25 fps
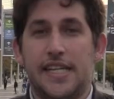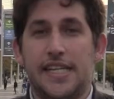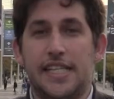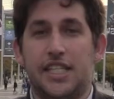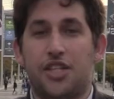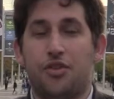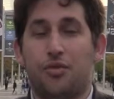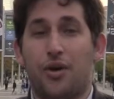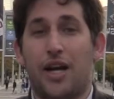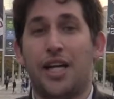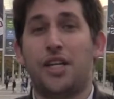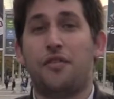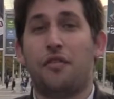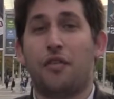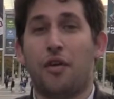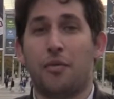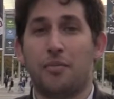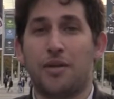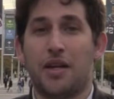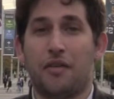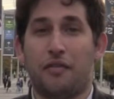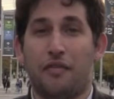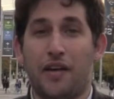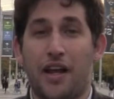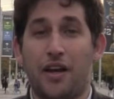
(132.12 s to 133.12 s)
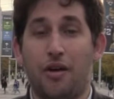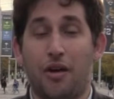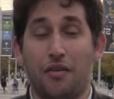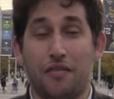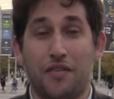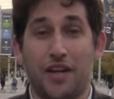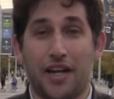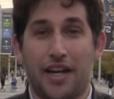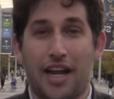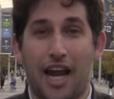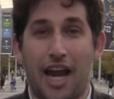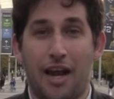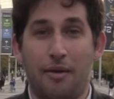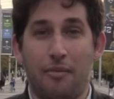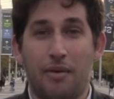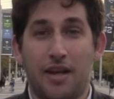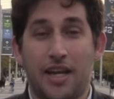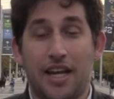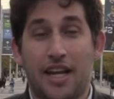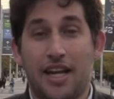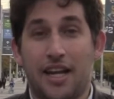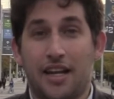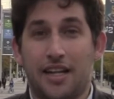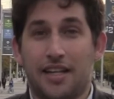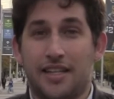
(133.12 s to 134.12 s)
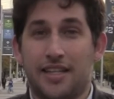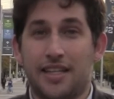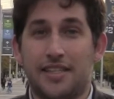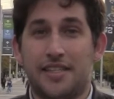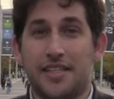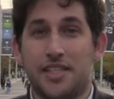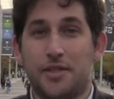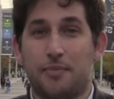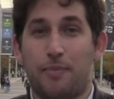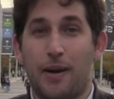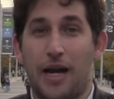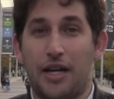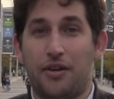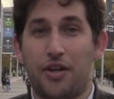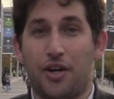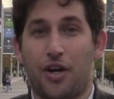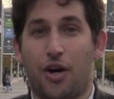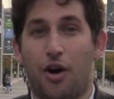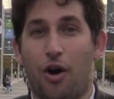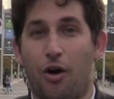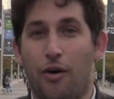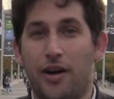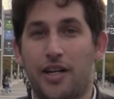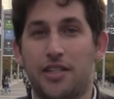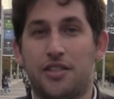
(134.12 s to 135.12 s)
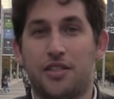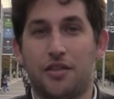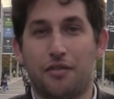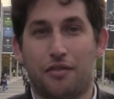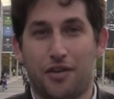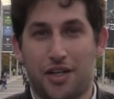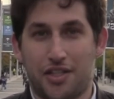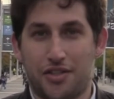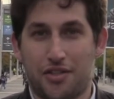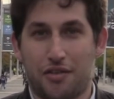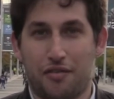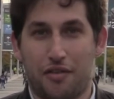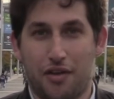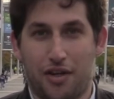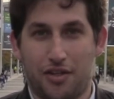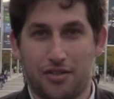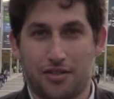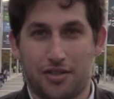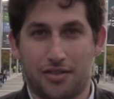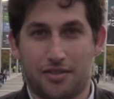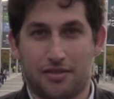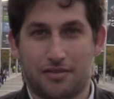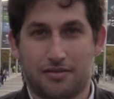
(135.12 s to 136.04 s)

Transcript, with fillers: Straight from the venue of the game, this is Patrick Cohen to Voice of London.